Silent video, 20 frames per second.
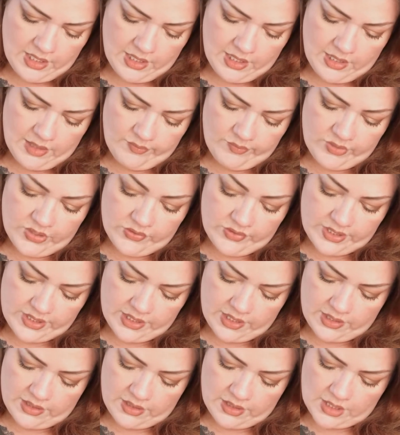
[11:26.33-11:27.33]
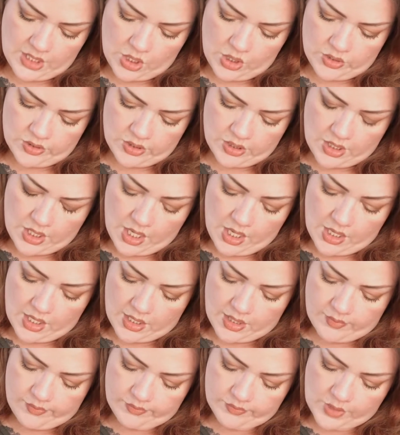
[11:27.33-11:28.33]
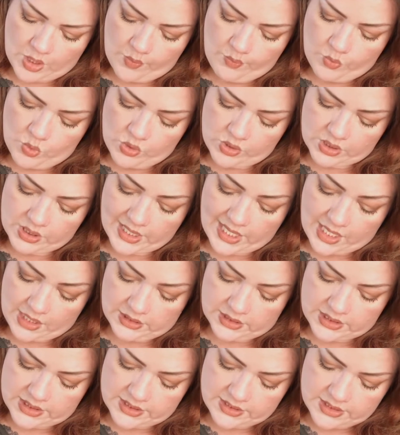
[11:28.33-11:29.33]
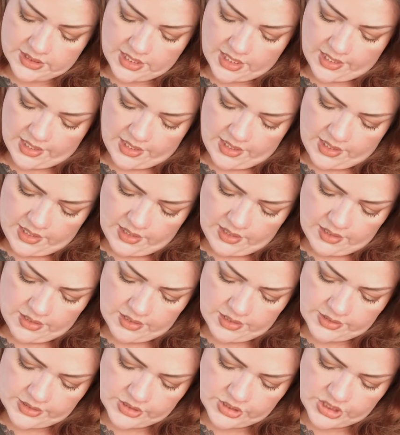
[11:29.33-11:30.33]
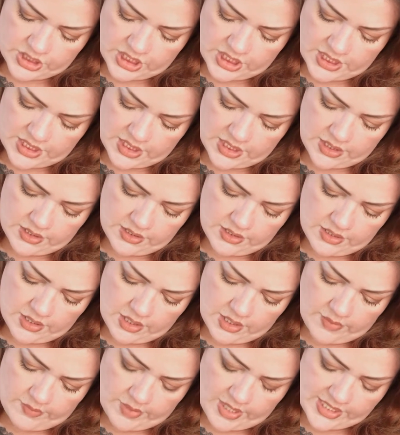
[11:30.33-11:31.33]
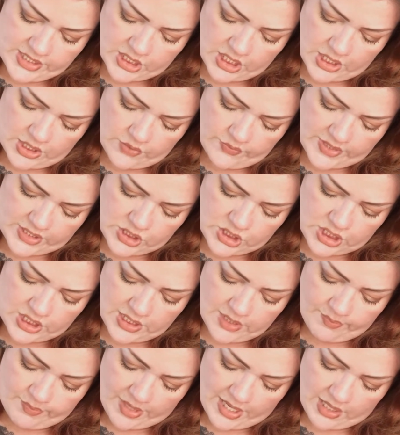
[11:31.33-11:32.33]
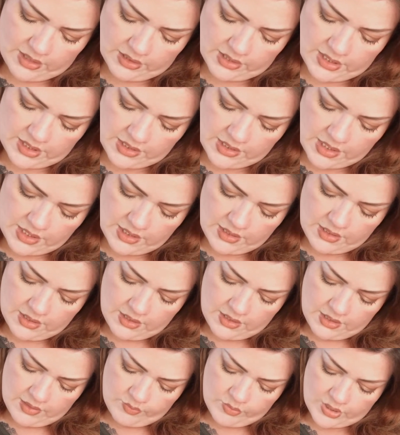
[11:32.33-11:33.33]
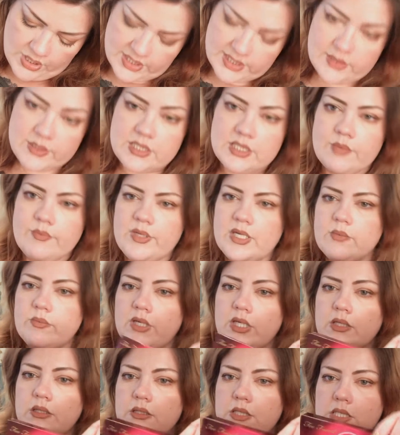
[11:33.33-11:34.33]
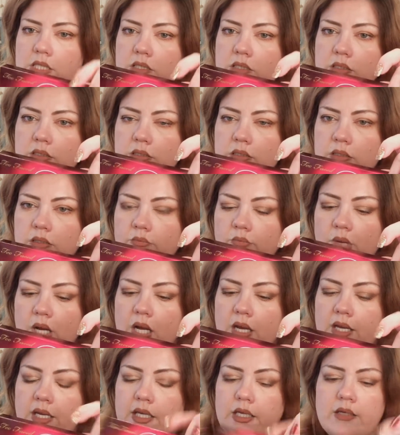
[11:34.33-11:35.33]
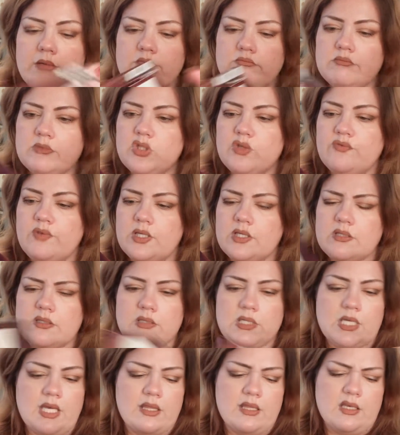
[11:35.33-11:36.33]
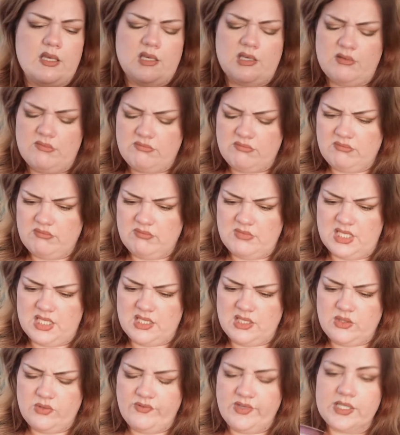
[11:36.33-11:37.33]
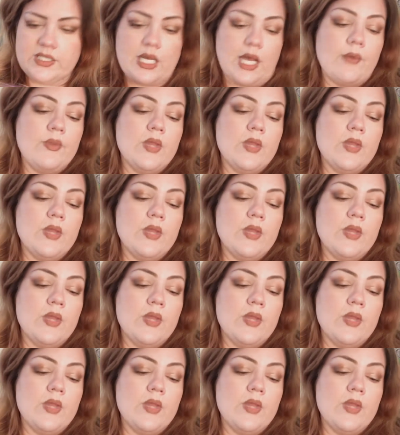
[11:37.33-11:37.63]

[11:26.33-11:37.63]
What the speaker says: Muriel Amor Caliente cheek eyeshadow and cheek palette pressed pigment by Too Faced, I think. Is it Too Faced? Yeah.